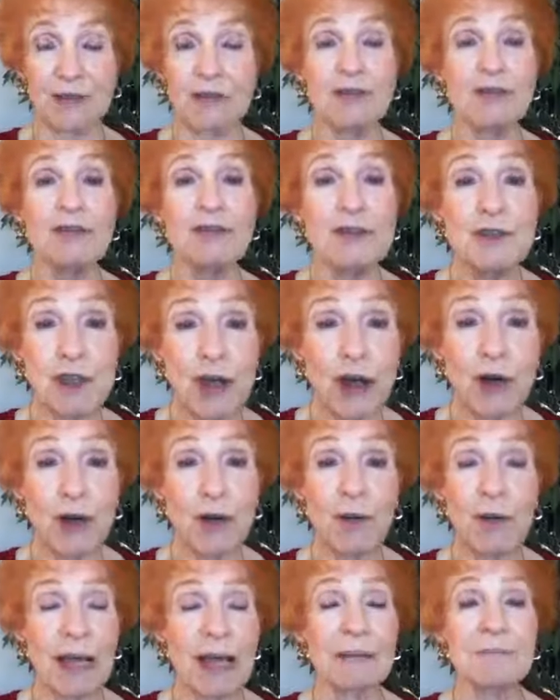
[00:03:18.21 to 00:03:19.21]
to
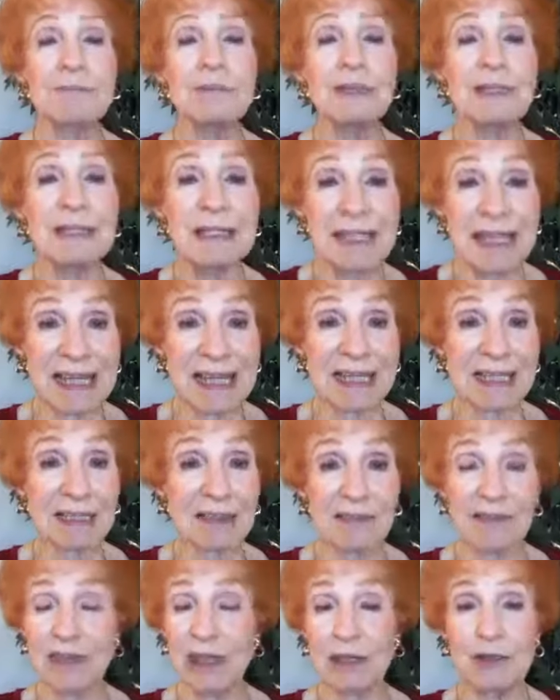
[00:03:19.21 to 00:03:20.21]
know and
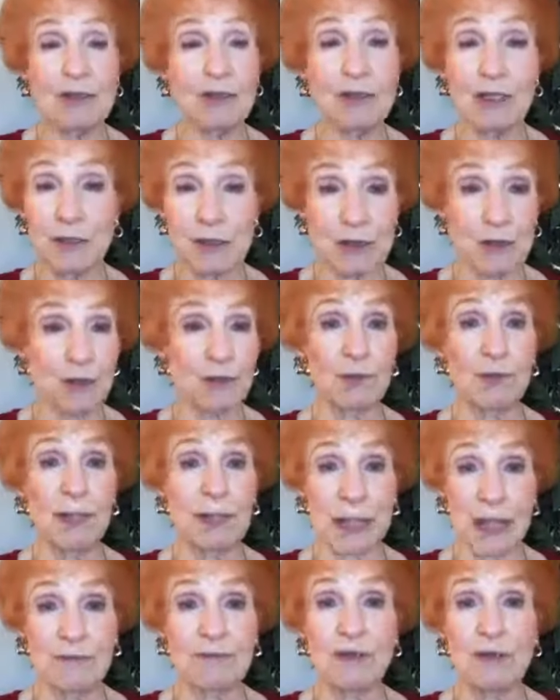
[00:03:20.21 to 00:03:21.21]
believe that you can do
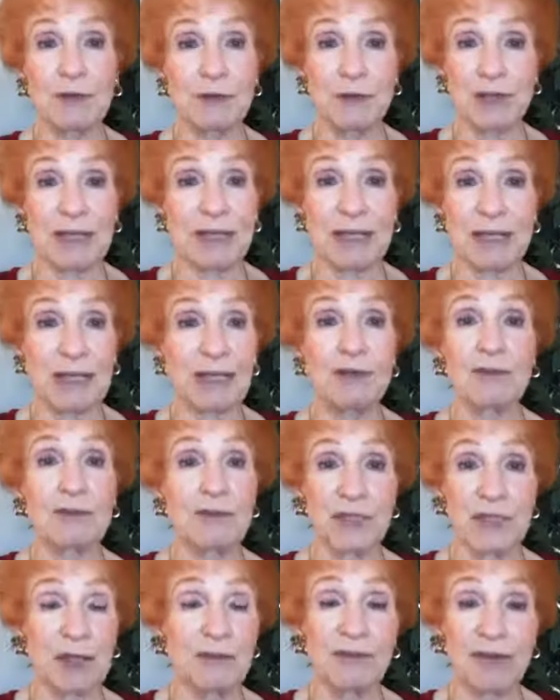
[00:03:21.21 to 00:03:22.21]
whatever you set
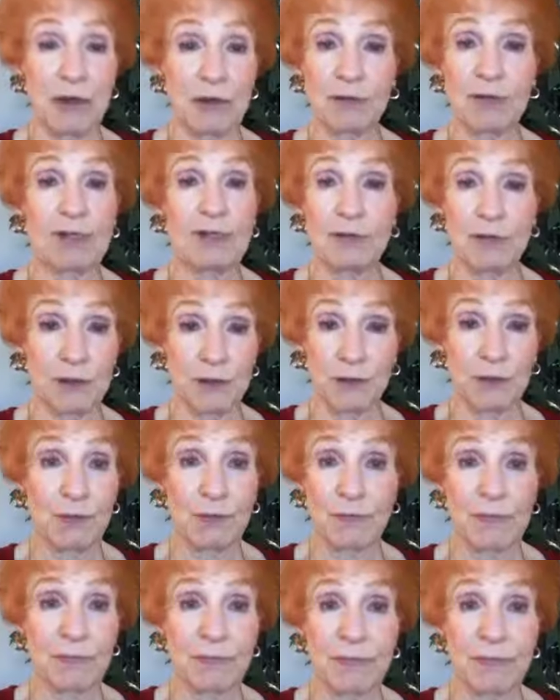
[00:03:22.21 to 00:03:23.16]
yourself out to do,